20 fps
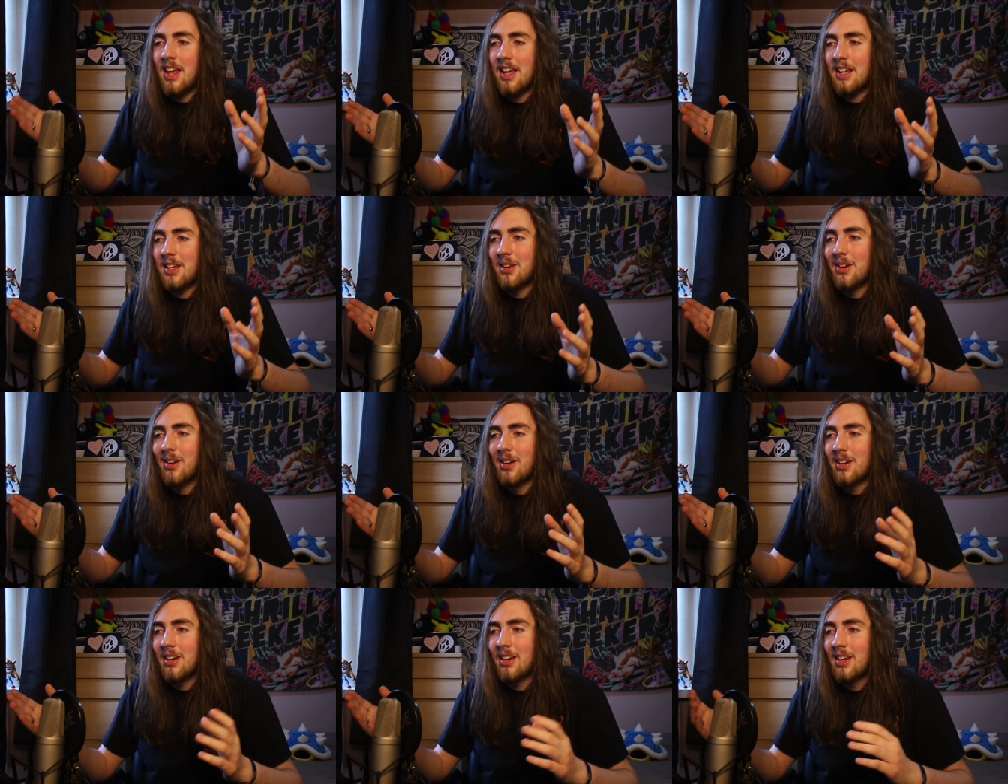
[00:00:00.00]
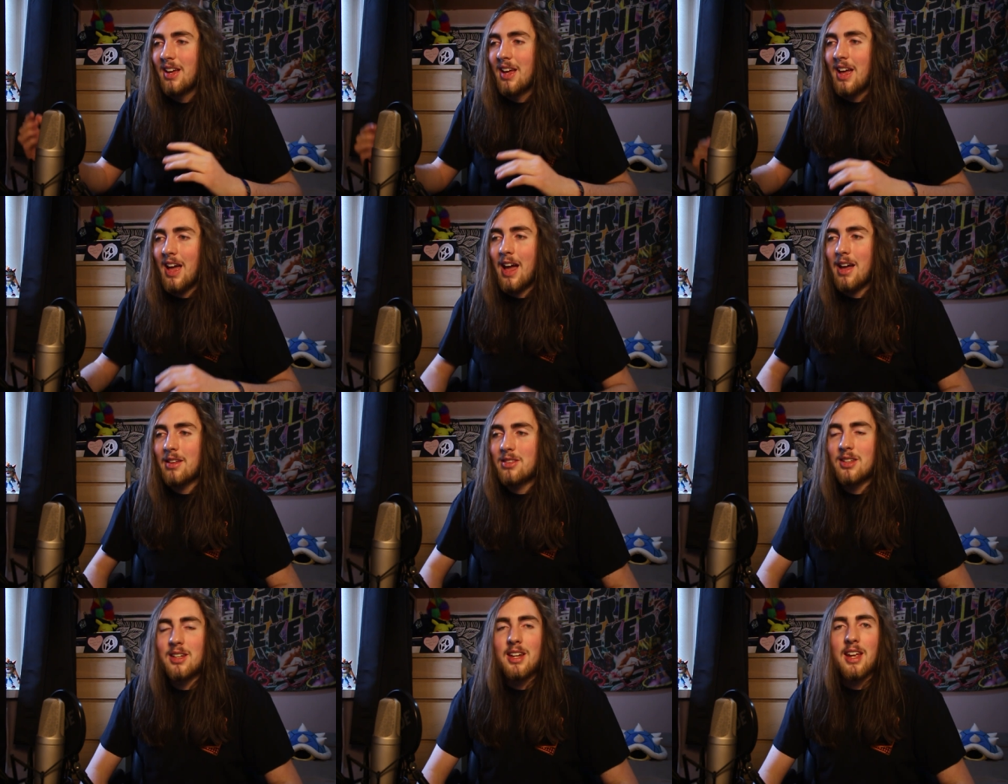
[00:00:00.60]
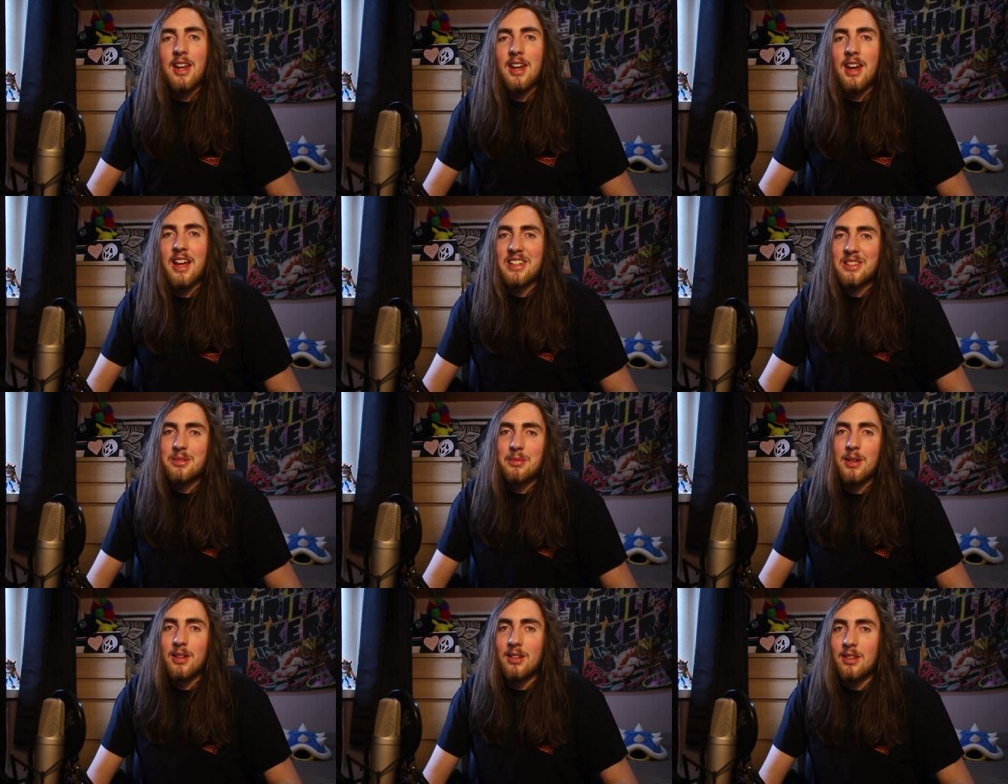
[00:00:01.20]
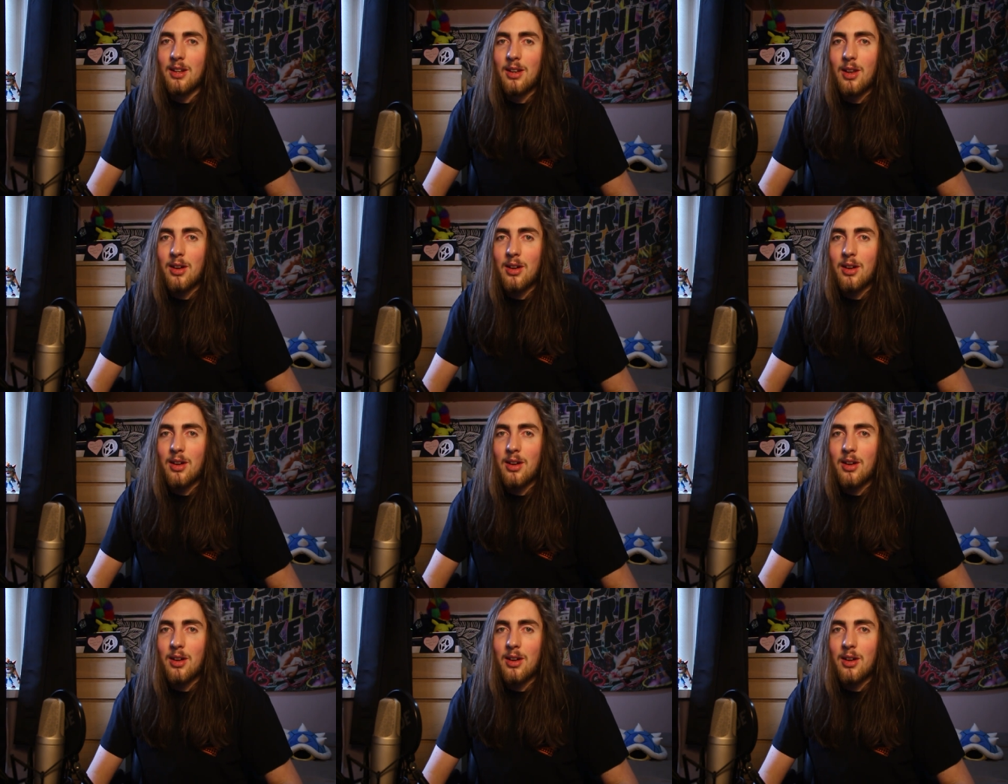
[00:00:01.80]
they could after the announcement of the